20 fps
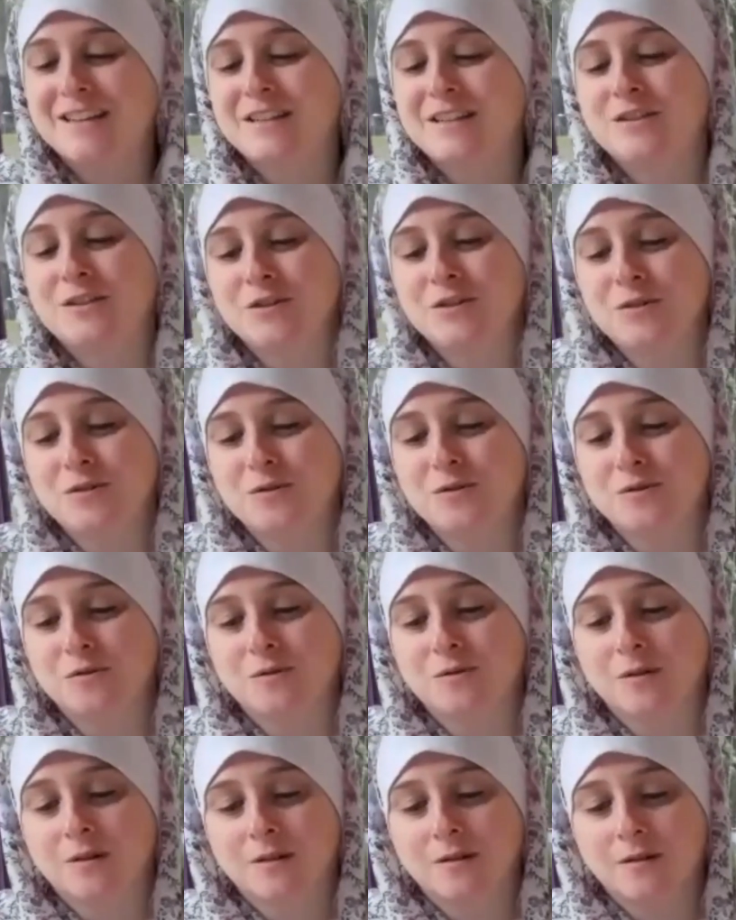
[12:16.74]

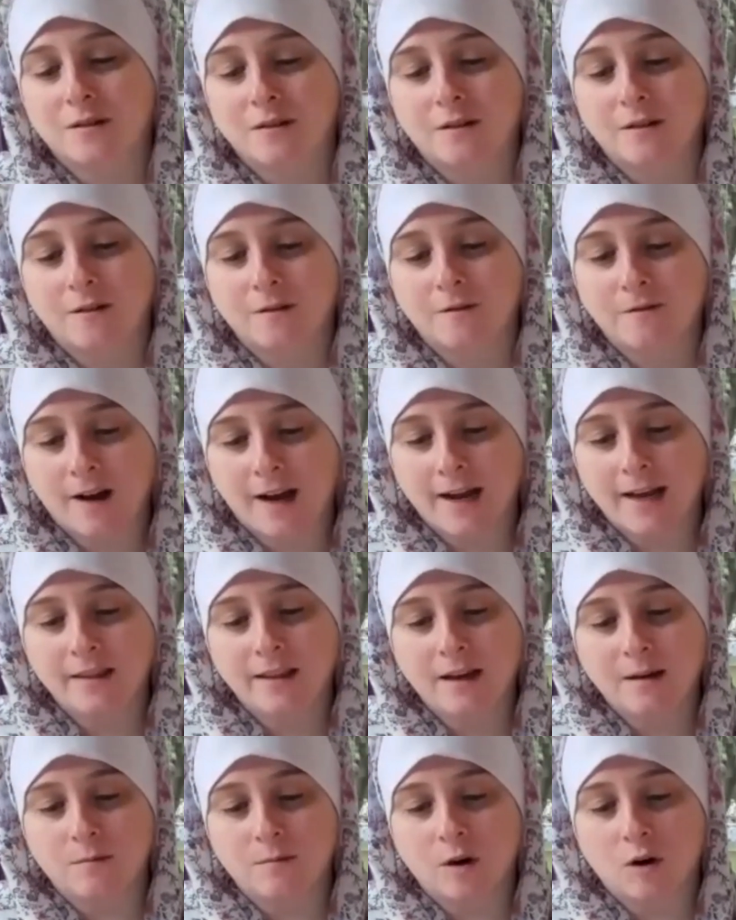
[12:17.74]
To find
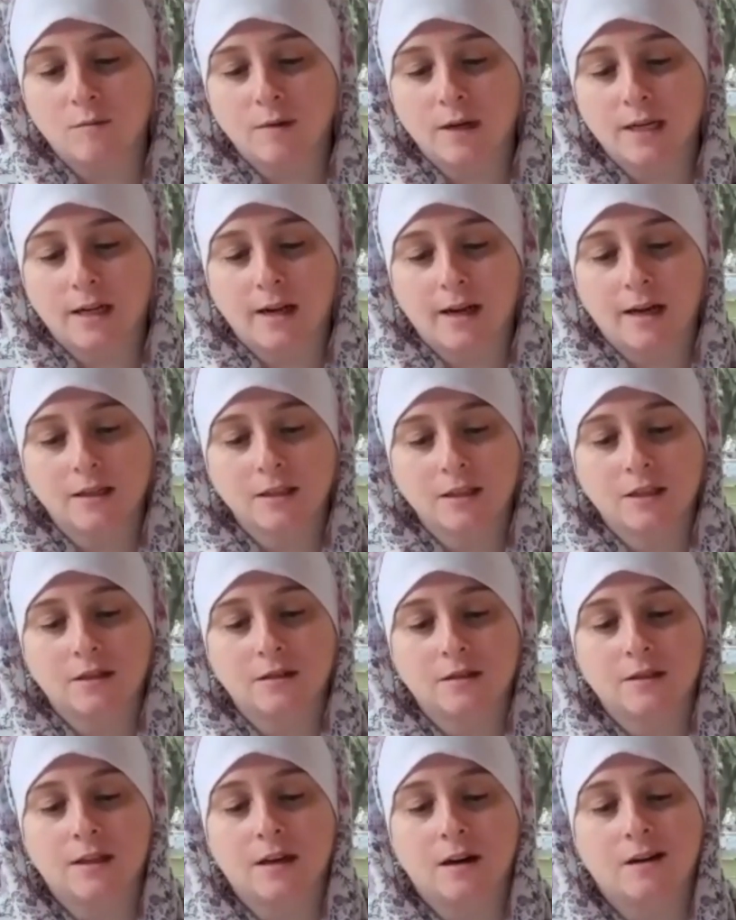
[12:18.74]
that moment and ask
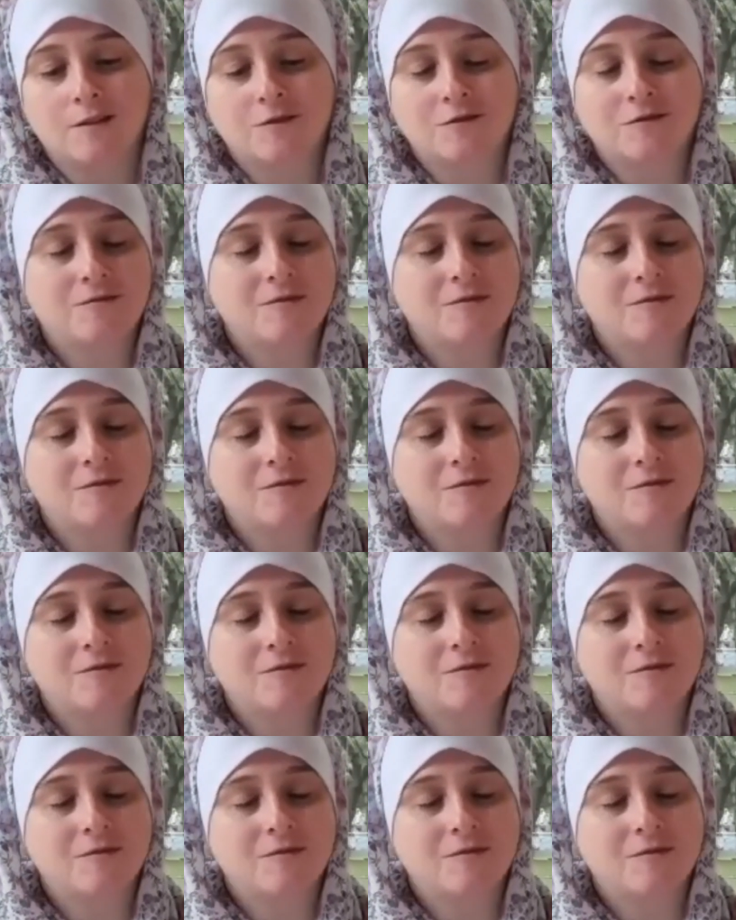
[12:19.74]
yourself,